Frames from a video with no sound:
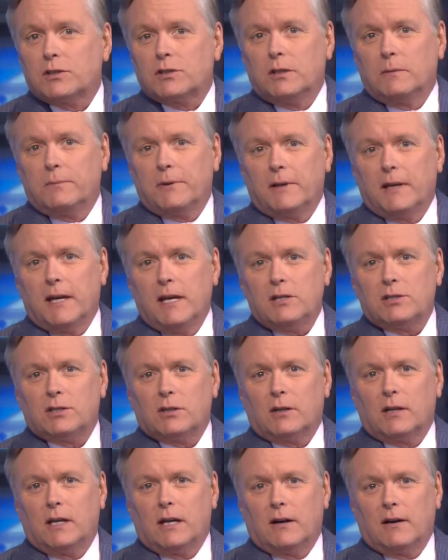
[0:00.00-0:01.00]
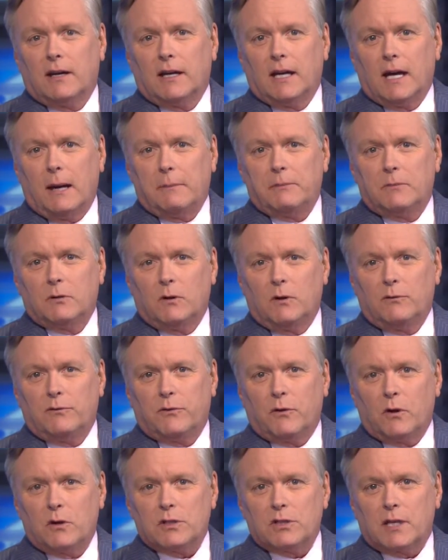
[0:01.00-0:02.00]
Austin police are gearing up to
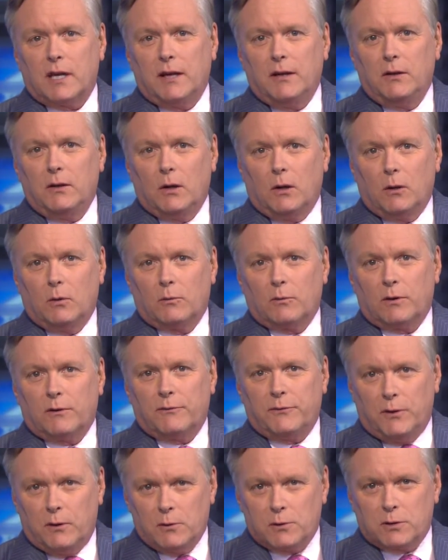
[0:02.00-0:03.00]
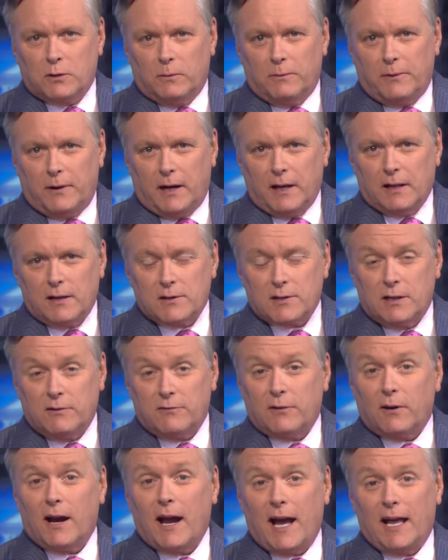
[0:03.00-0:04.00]
enforce a no refusal policy for